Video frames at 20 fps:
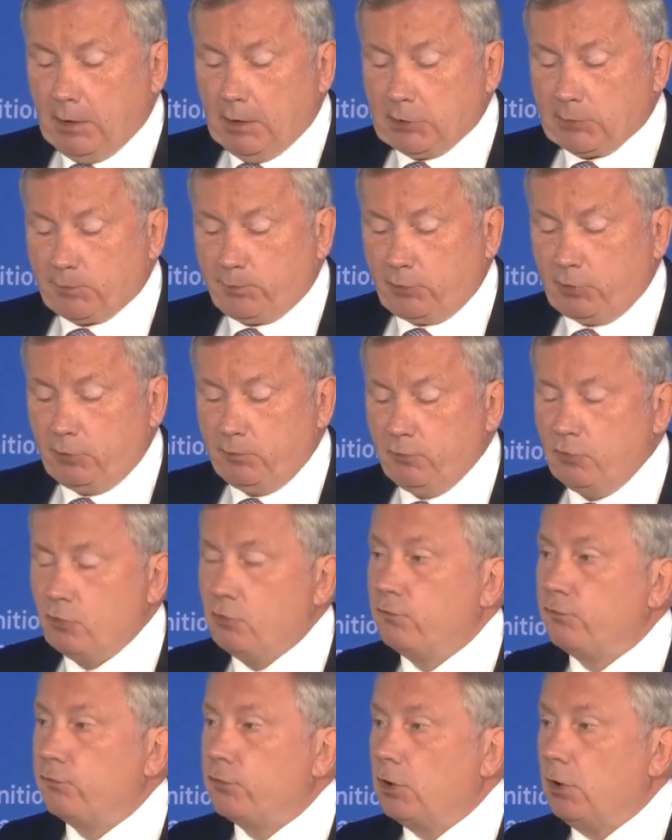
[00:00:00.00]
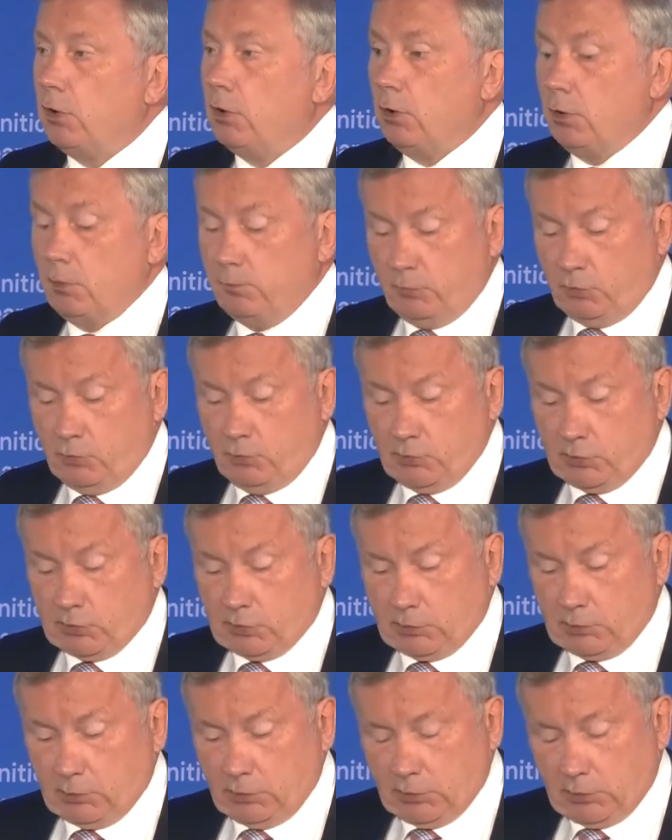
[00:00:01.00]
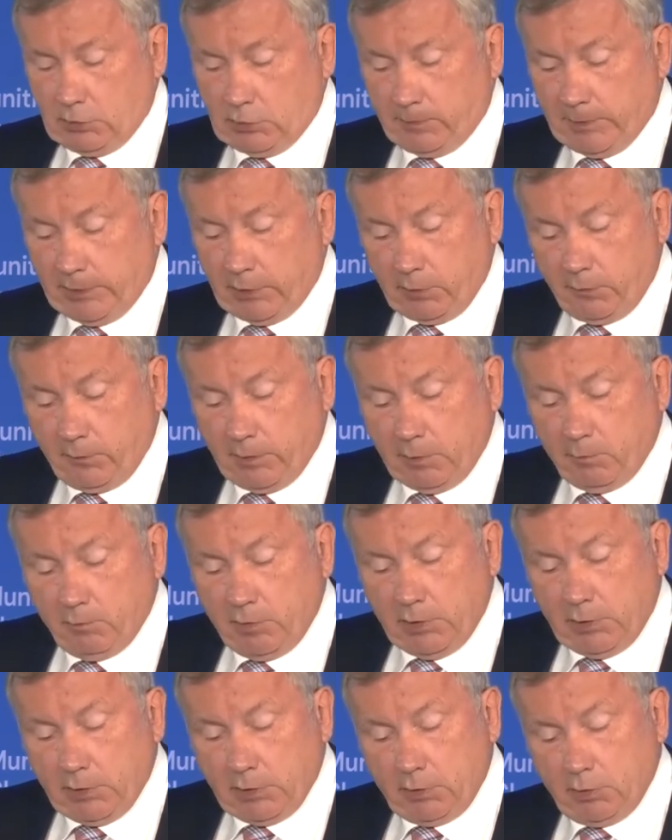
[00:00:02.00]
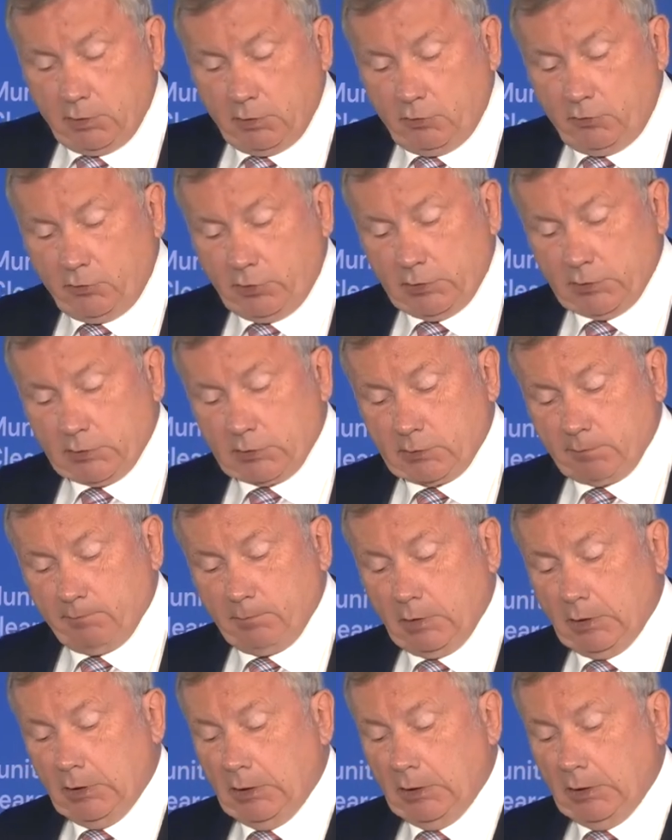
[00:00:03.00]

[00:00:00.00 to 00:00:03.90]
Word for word: has promoved almost twenty-one million euros